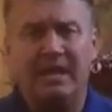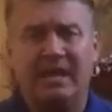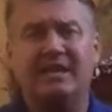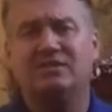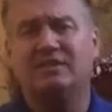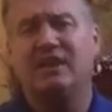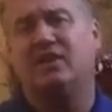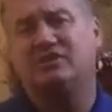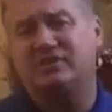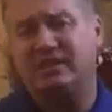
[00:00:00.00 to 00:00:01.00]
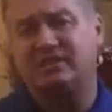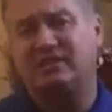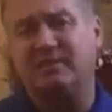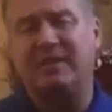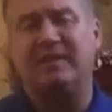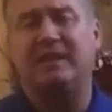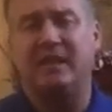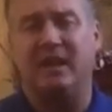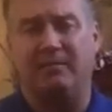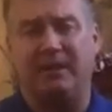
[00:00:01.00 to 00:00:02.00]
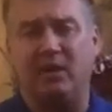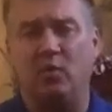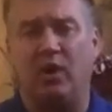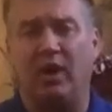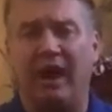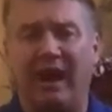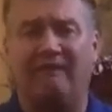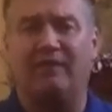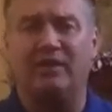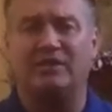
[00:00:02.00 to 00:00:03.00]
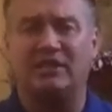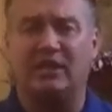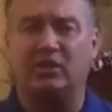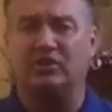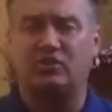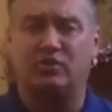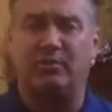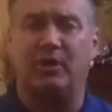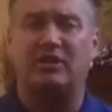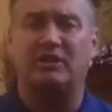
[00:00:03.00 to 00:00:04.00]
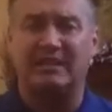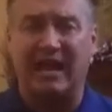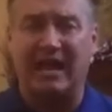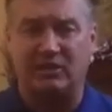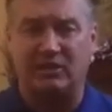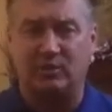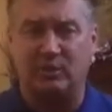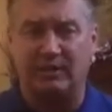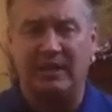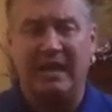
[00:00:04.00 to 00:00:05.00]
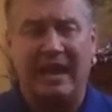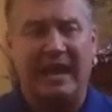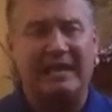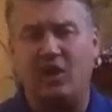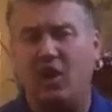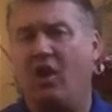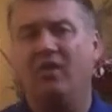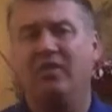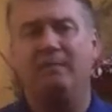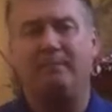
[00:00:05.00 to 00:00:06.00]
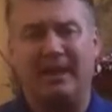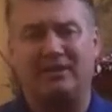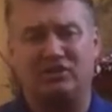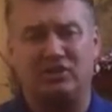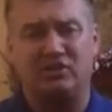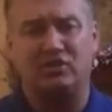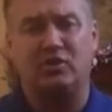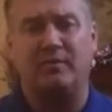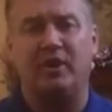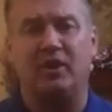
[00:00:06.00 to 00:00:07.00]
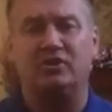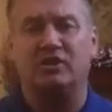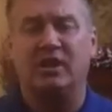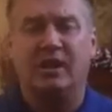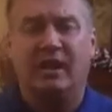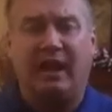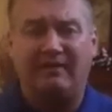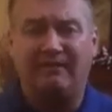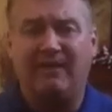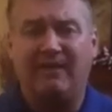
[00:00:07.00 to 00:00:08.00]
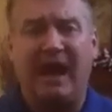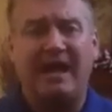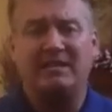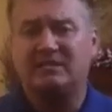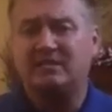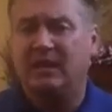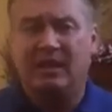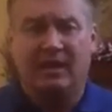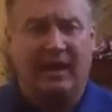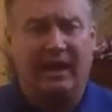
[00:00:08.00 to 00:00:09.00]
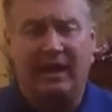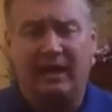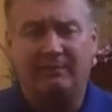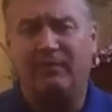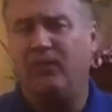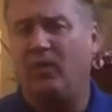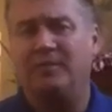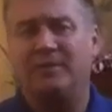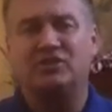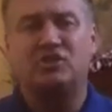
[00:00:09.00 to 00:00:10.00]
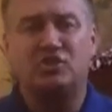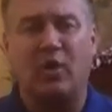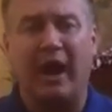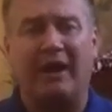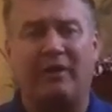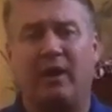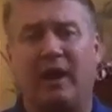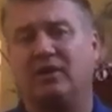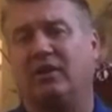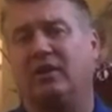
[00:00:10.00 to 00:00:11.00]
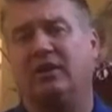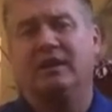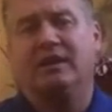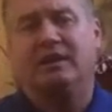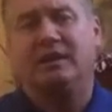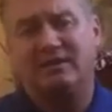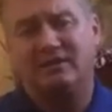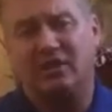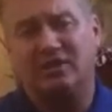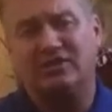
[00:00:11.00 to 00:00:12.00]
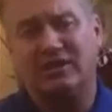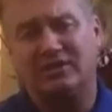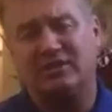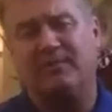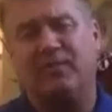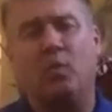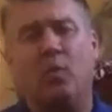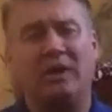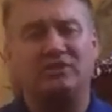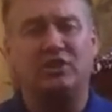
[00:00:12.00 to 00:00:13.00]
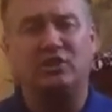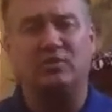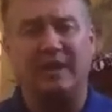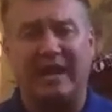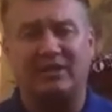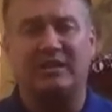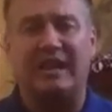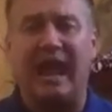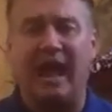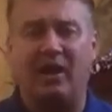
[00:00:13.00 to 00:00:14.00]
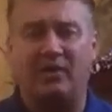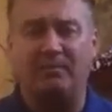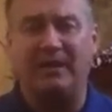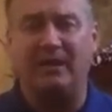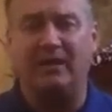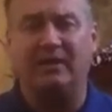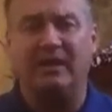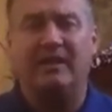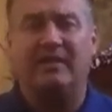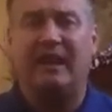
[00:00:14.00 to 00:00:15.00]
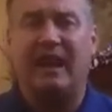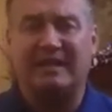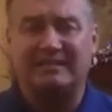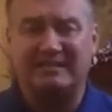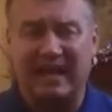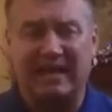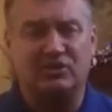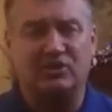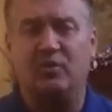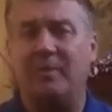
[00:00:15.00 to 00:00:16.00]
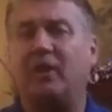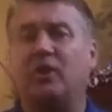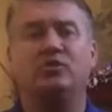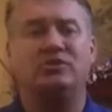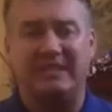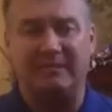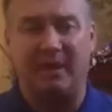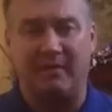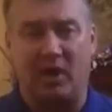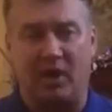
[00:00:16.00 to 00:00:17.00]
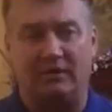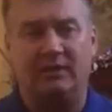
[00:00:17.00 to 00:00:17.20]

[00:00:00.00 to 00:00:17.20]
Is there a system in the company where every single distributor can tie into it and get all the best distributors' advice, performance, track record? Is there a system for what to do next and how to build that I can tie into no matter whose team I'm on?